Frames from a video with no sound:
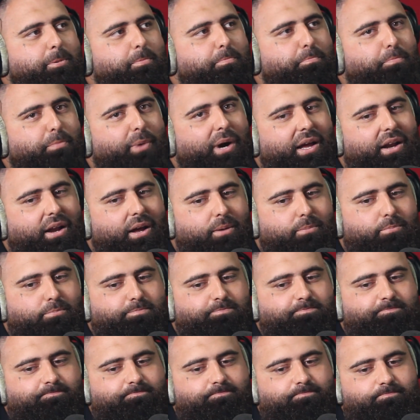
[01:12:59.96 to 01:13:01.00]
But I
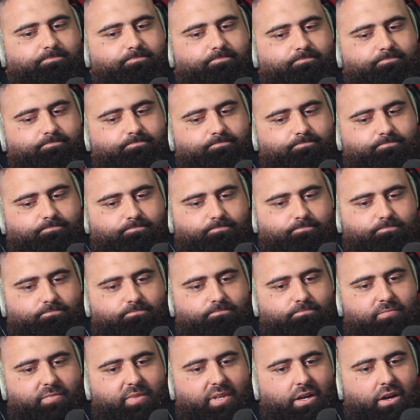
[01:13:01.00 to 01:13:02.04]

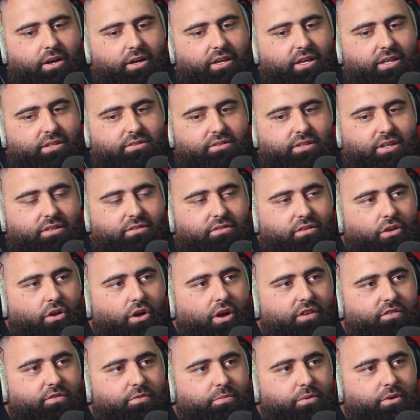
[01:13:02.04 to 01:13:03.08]
guess that's
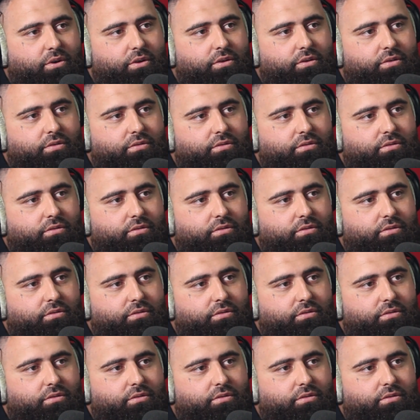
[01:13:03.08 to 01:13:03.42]
life, bro.